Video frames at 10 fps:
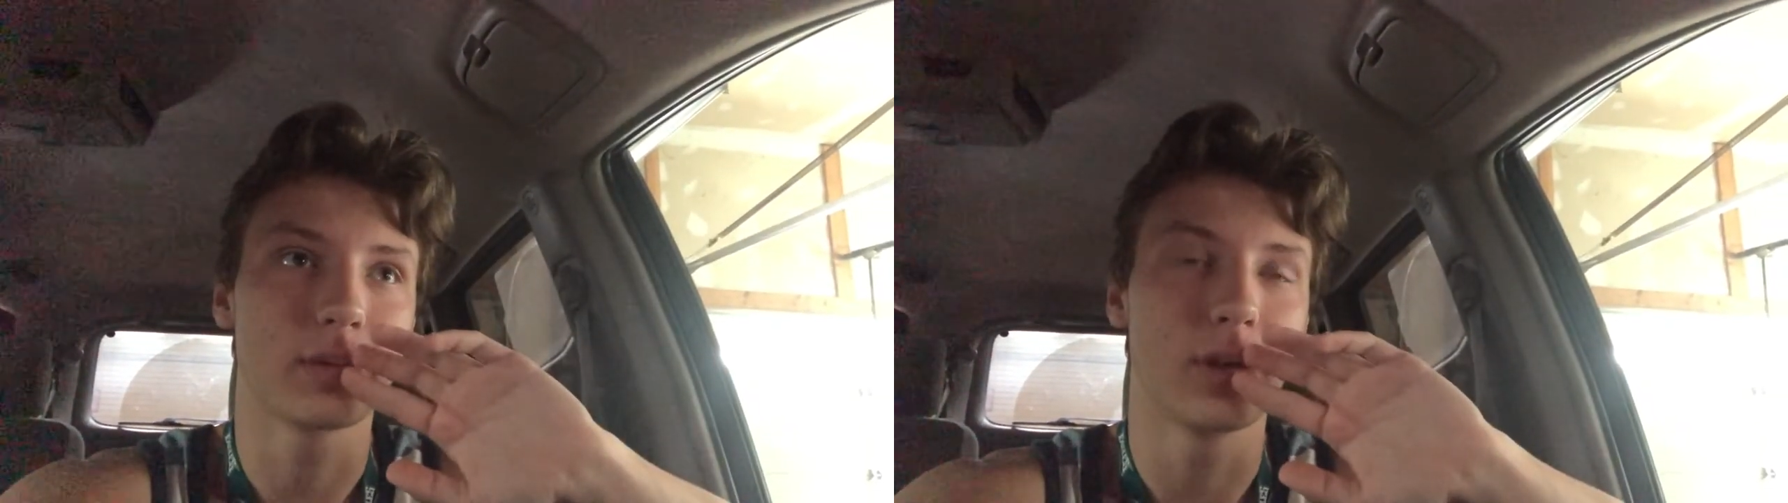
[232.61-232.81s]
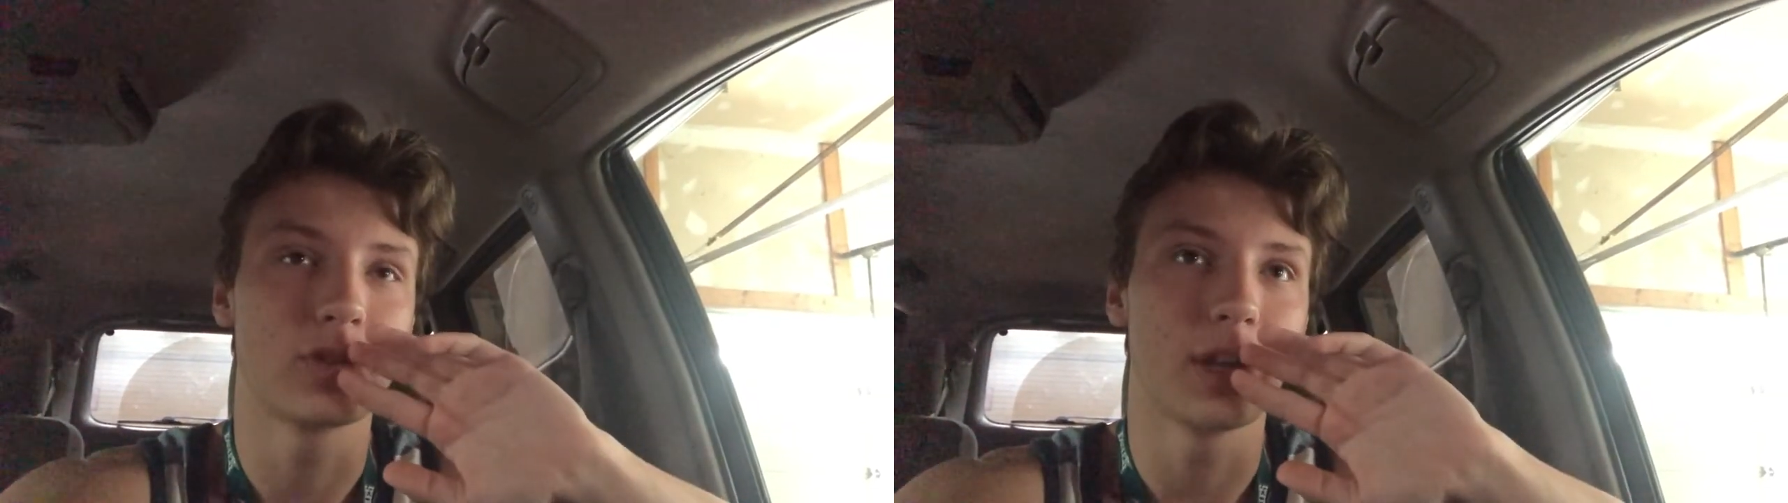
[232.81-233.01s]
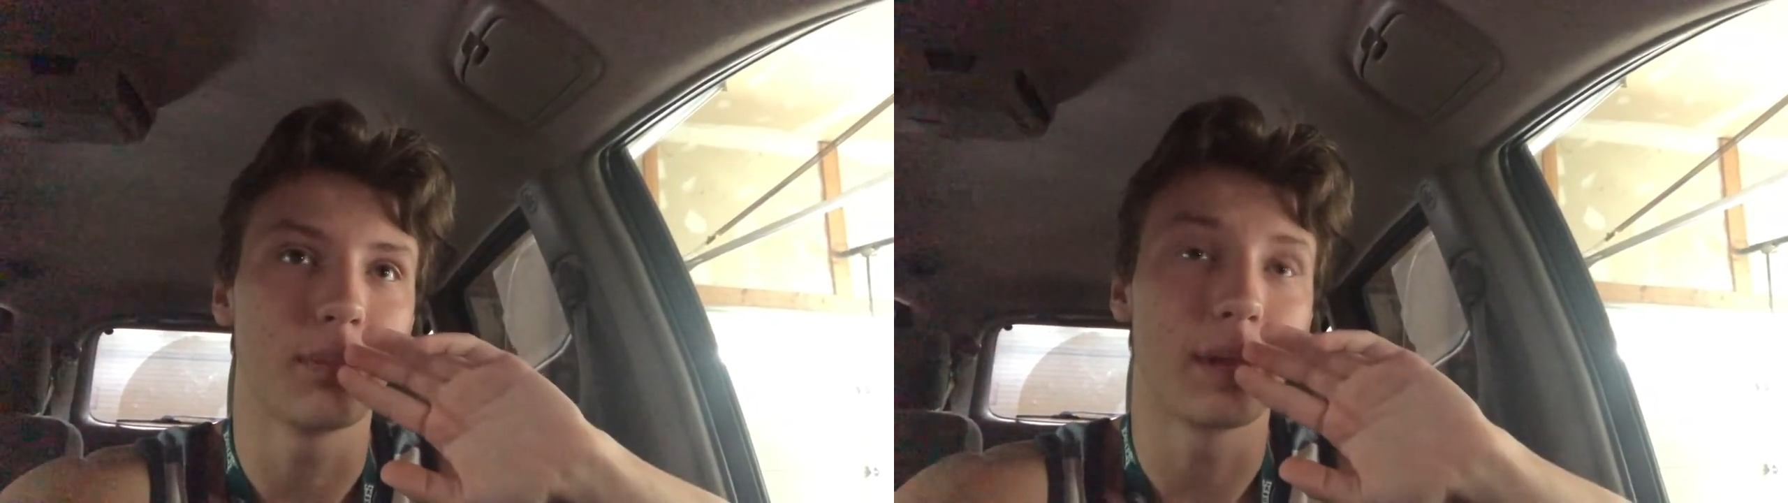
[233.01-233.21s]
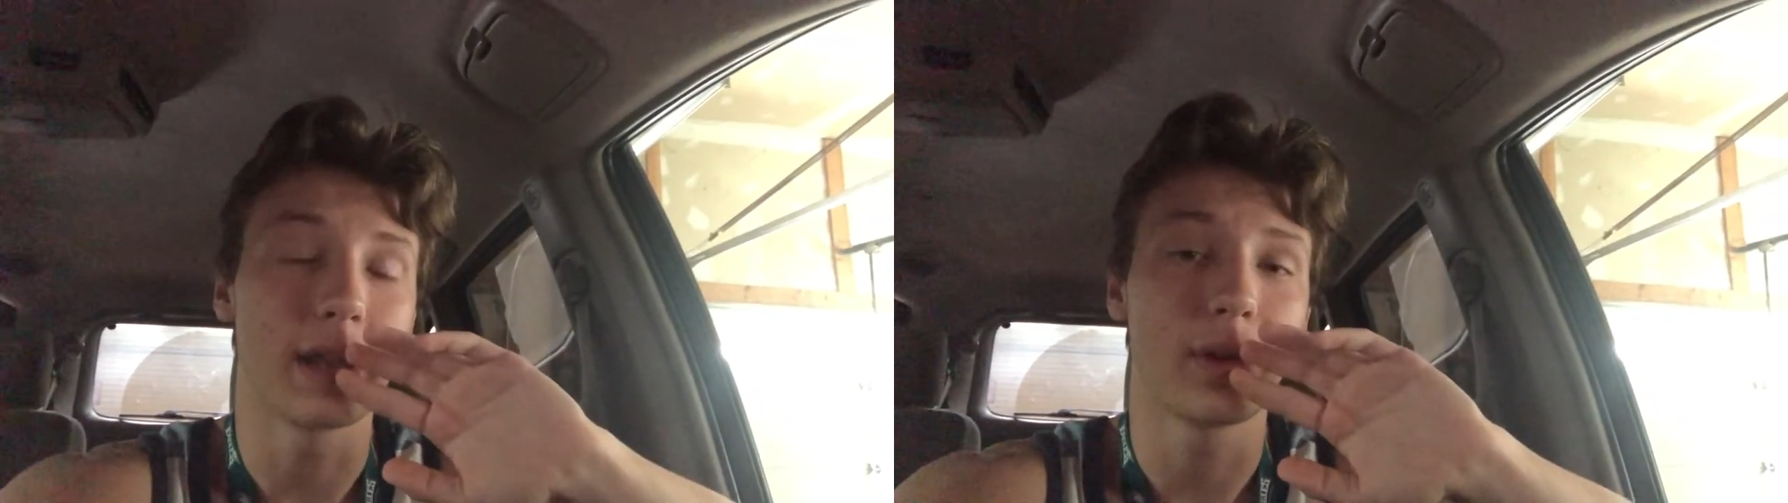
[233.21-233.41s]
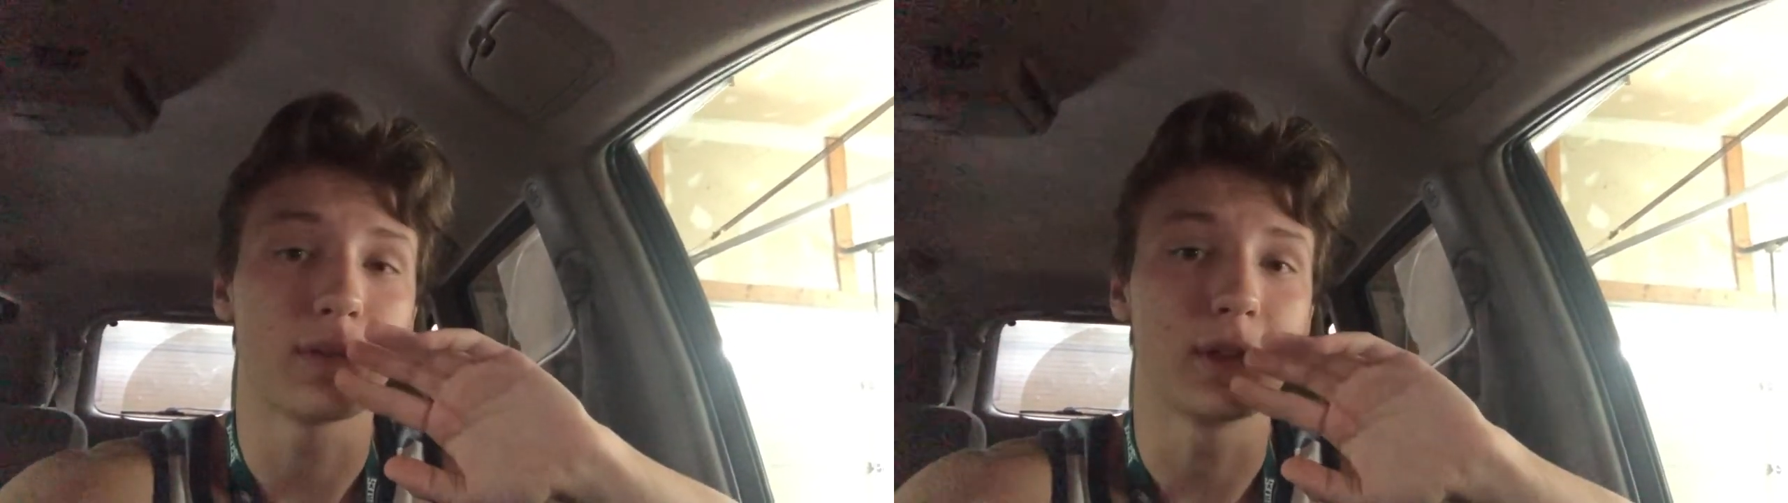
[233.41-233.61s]
road trip, but I
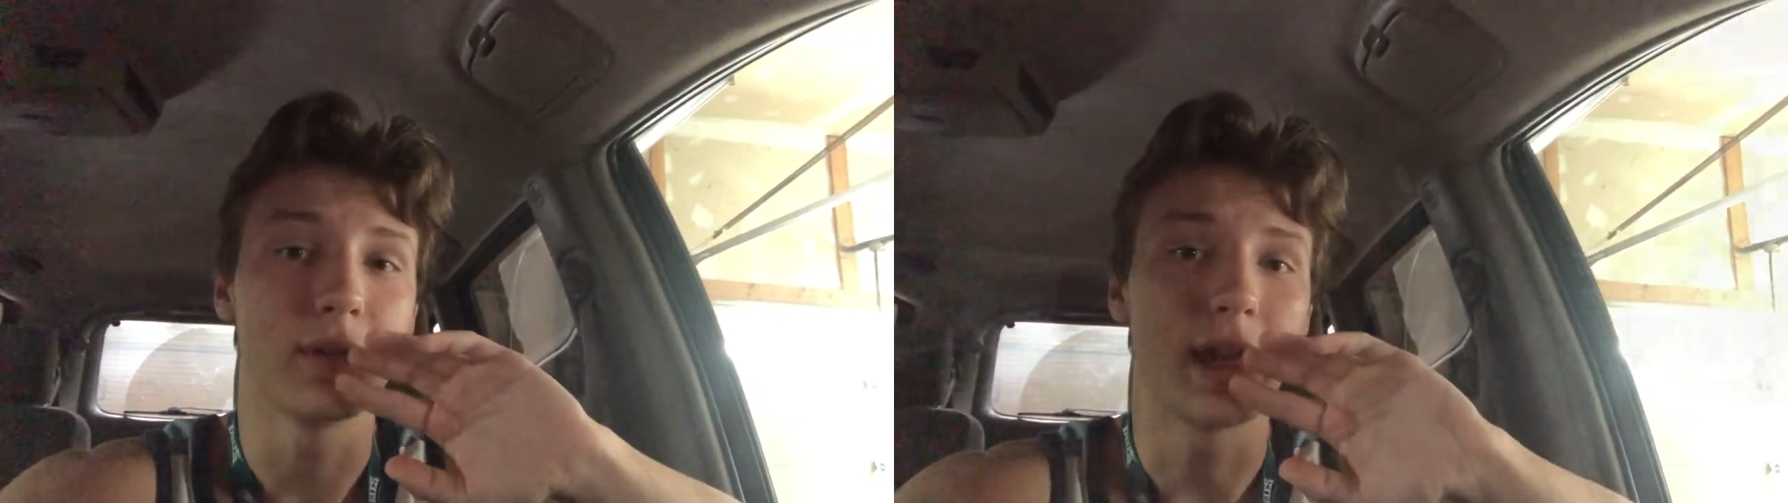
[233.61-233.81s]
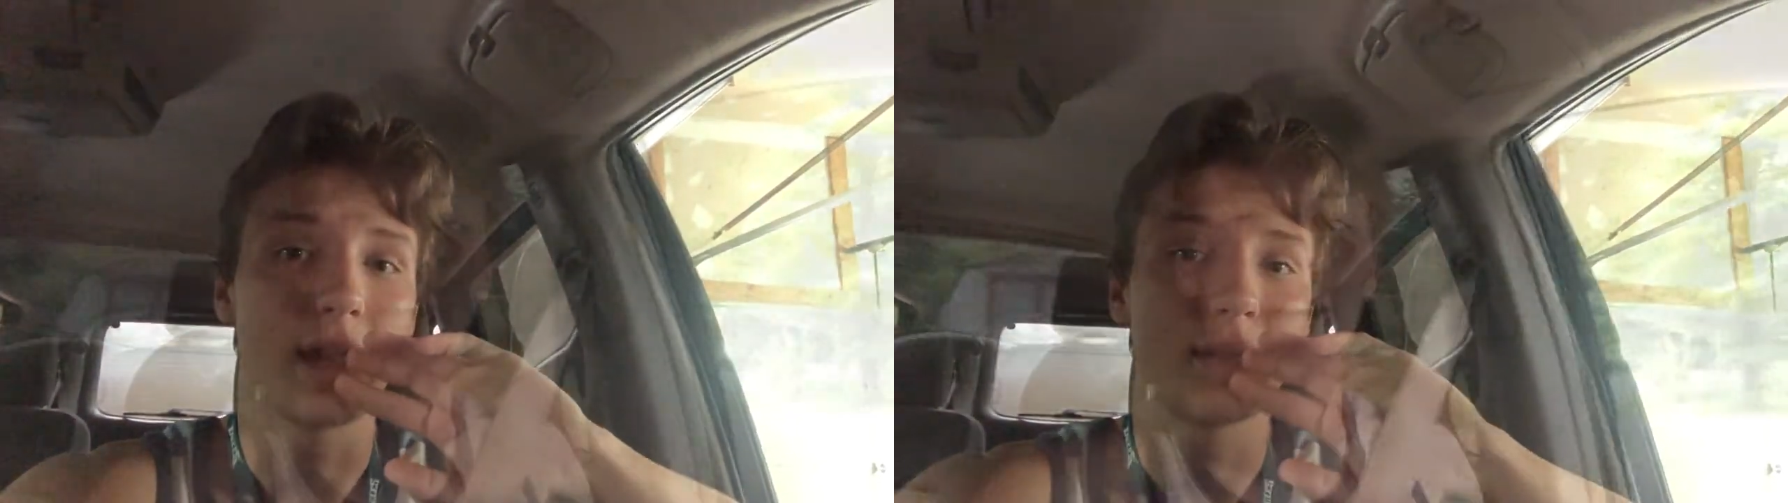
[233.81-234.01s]
do have to do that.